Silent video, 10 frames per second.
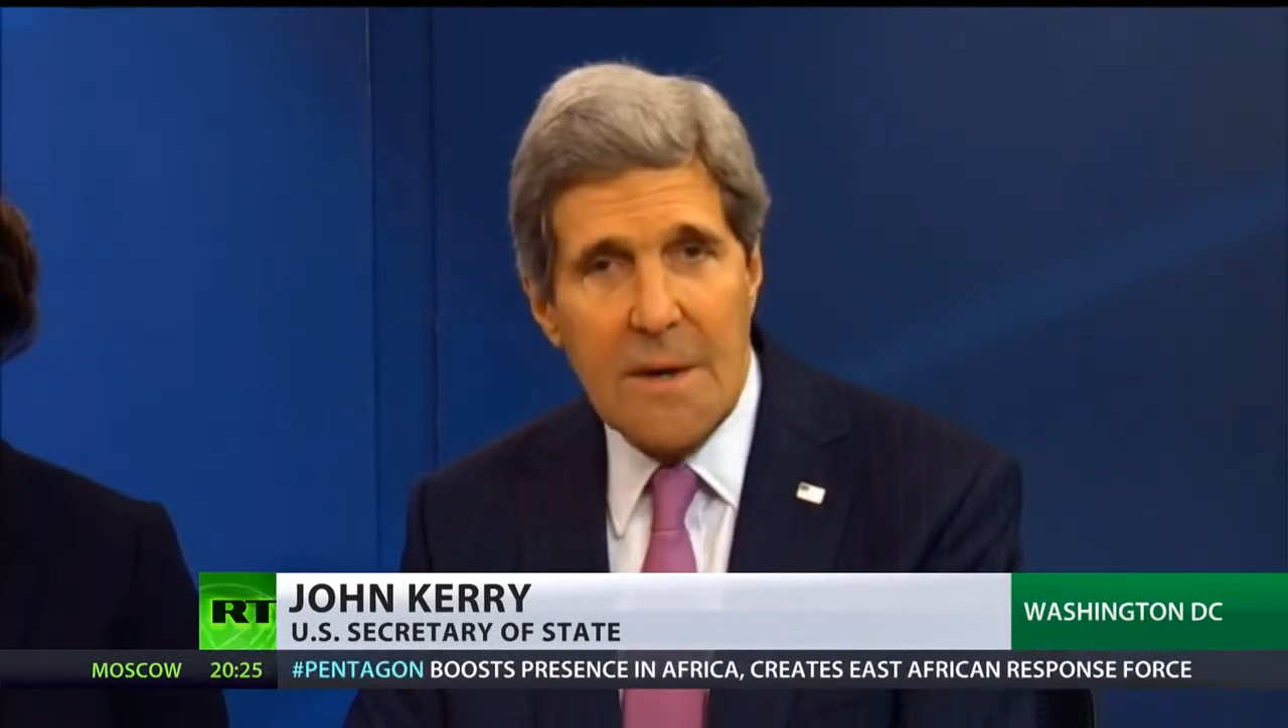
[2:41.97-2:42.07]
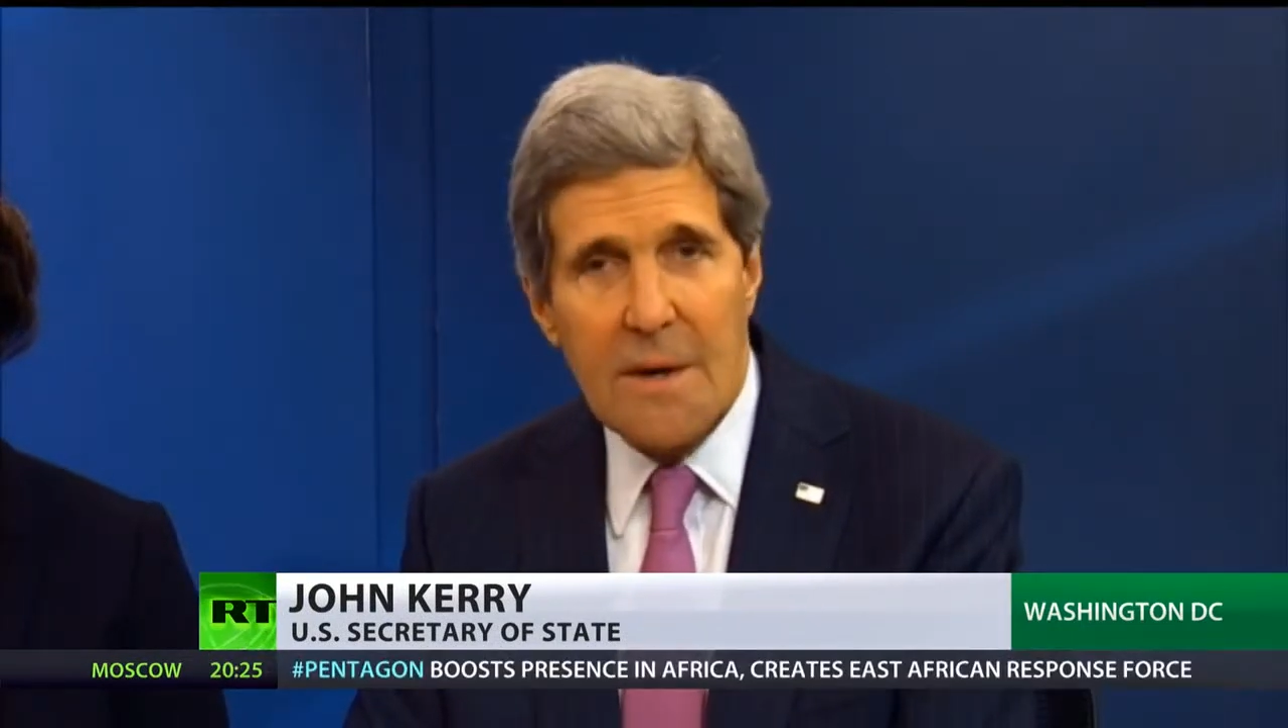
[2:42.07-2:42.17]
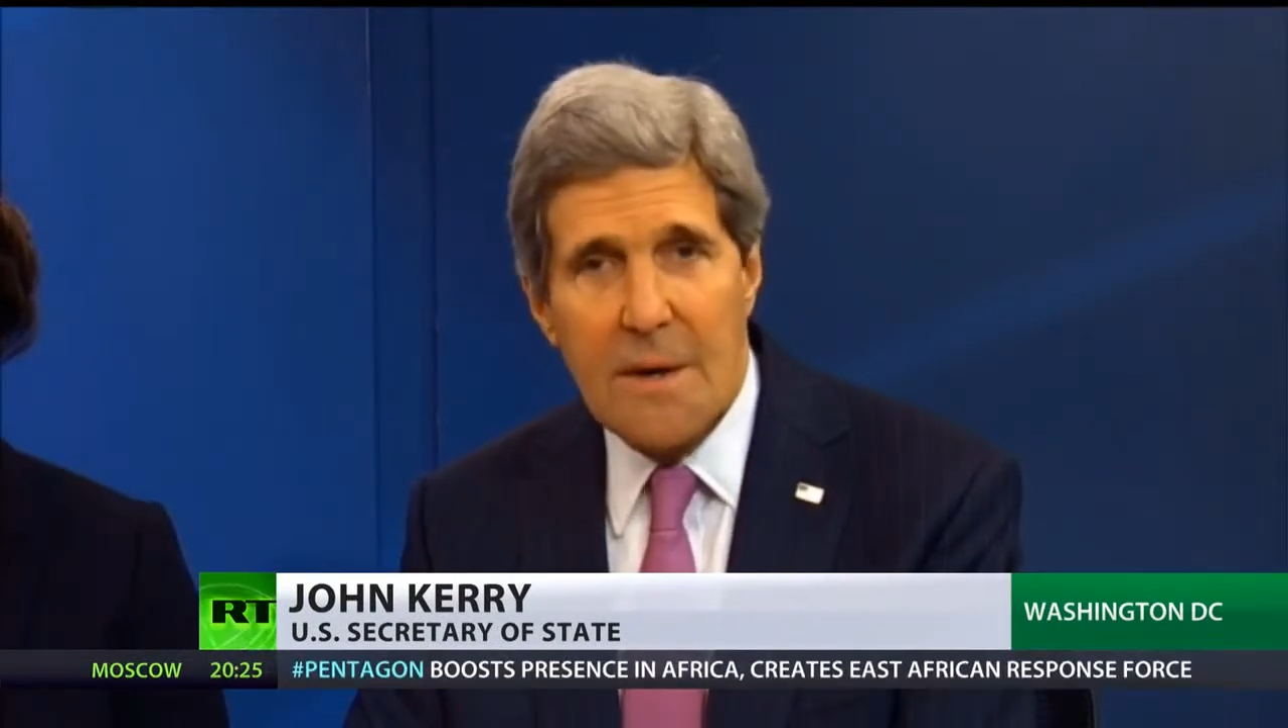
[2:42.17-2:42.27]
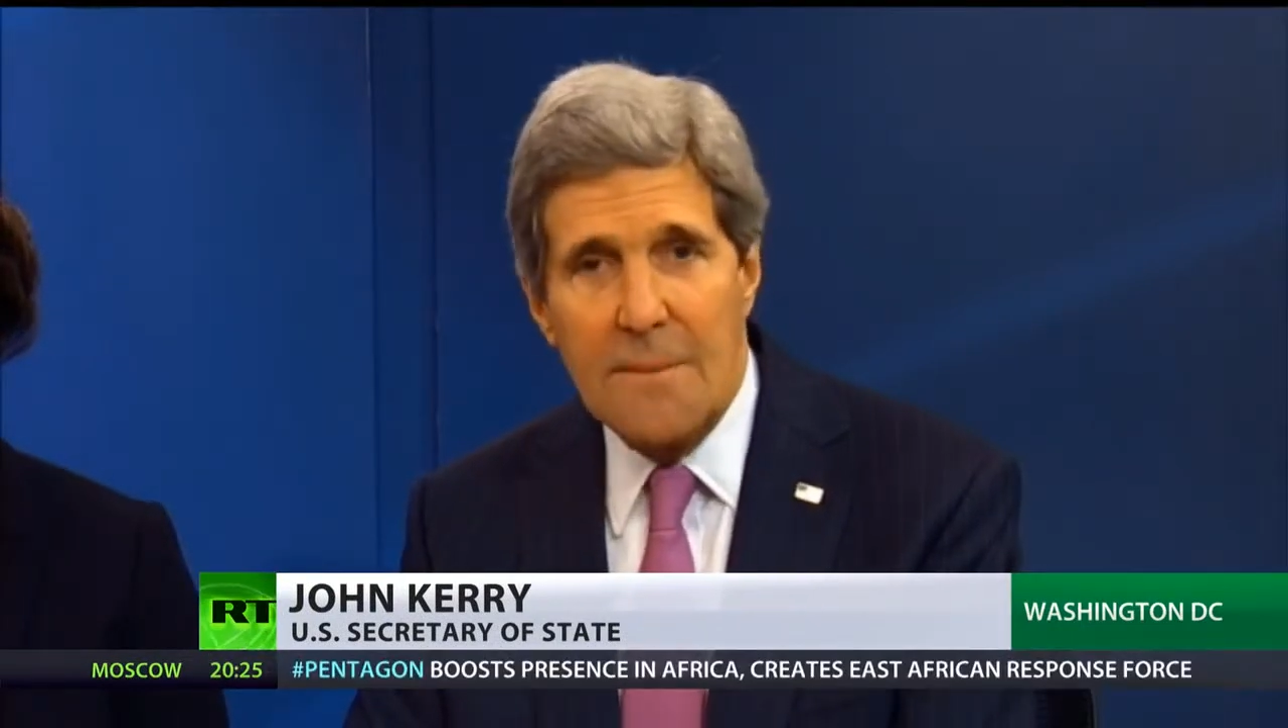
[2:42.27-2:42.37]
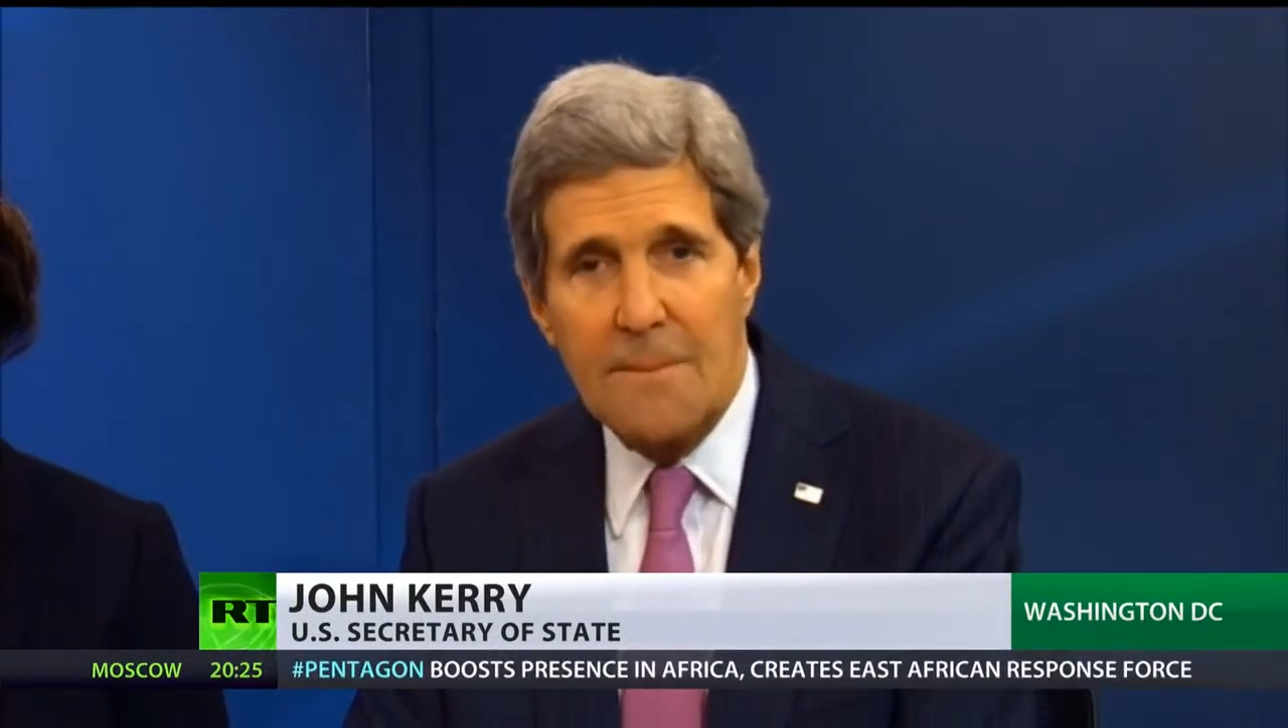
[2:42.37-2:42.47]

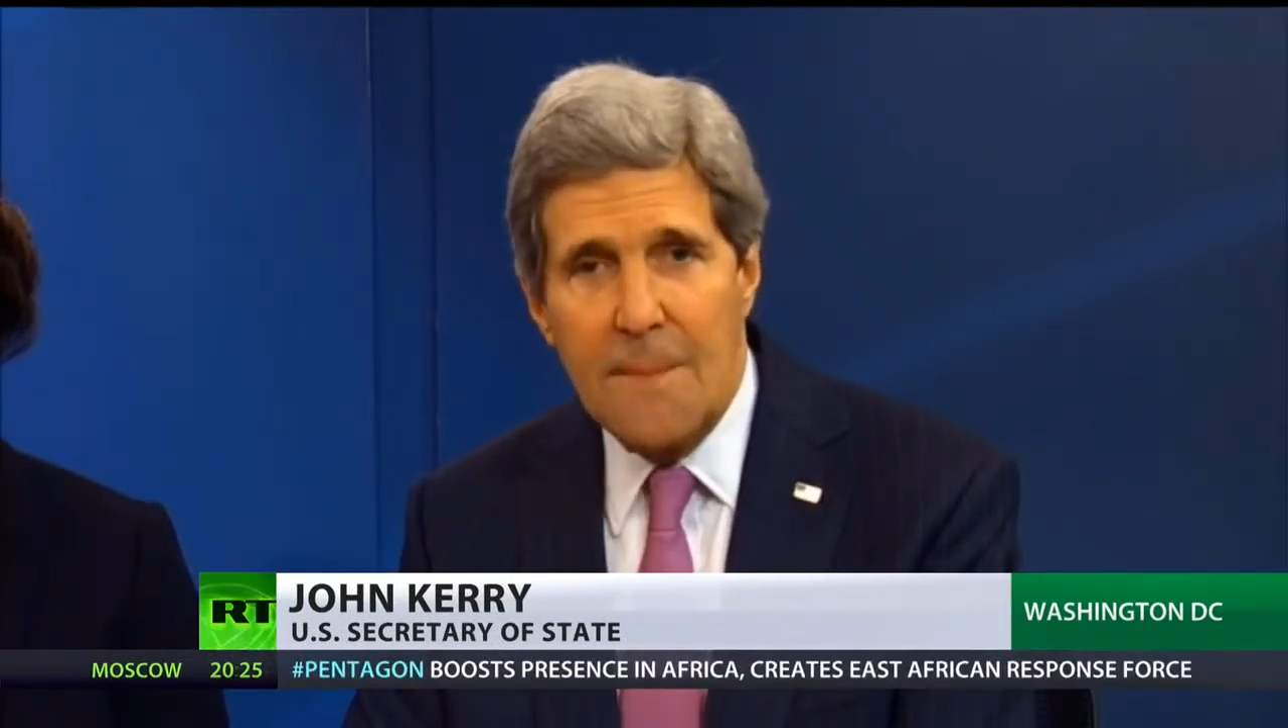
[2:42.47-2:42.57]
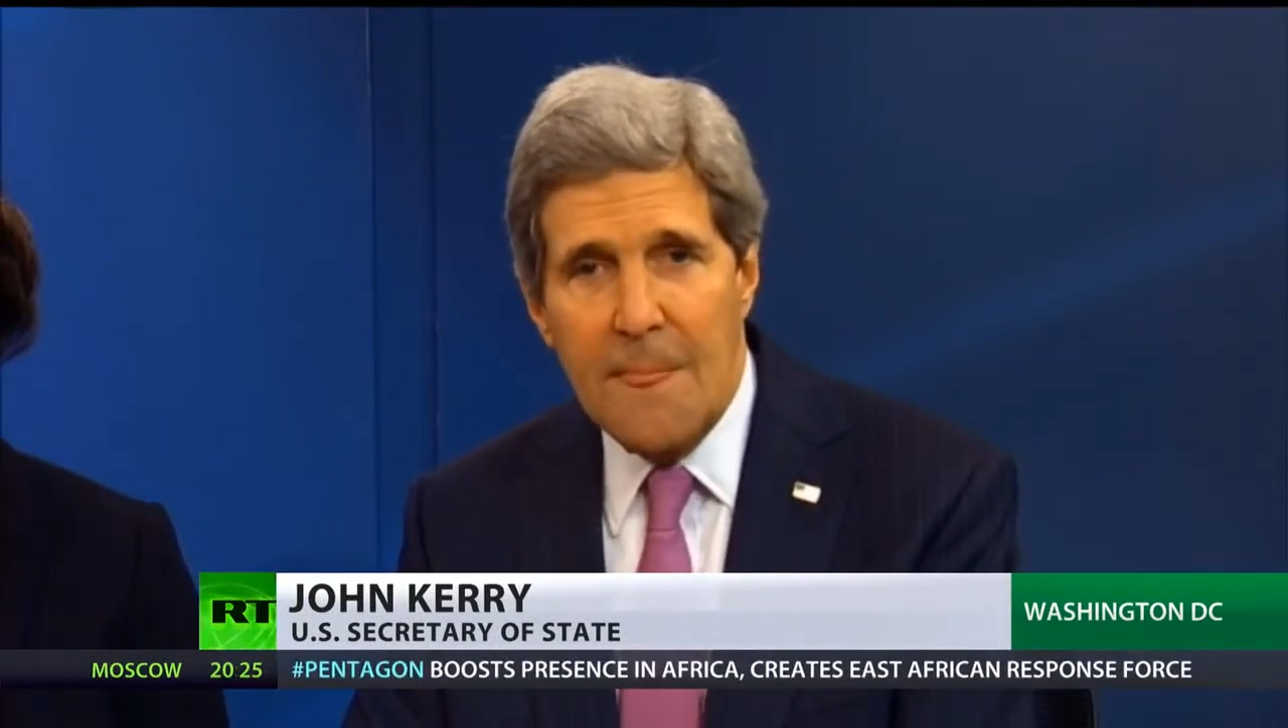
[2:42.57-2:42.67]
uh,